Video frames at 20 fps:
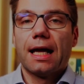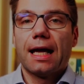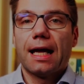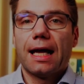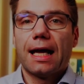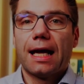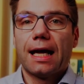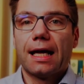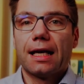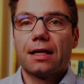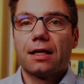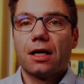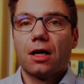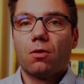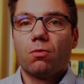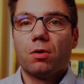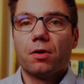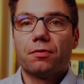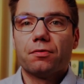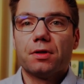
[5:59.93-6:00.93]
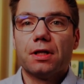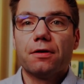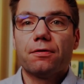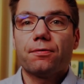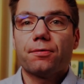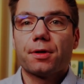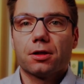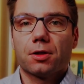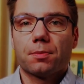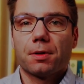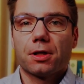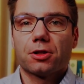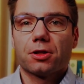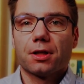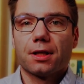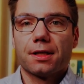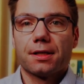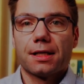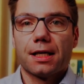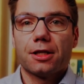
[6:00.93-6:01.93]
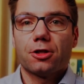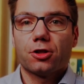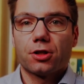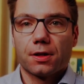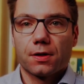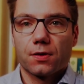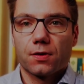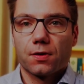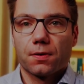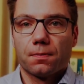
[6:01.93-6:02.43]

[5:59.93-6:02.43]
and with different specializations.